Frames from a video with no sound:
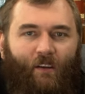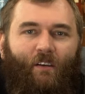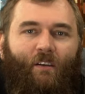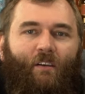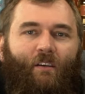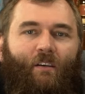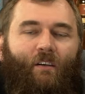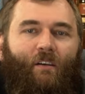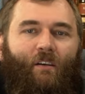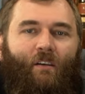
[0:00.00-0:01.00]

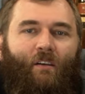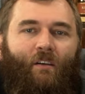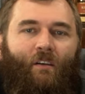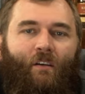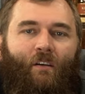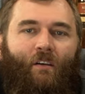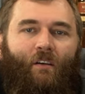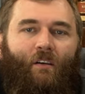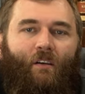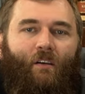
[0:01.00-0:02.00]

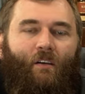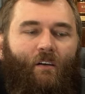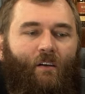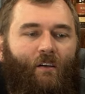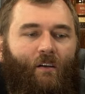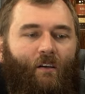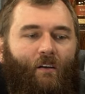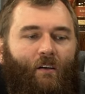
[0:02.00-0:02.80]
(silent)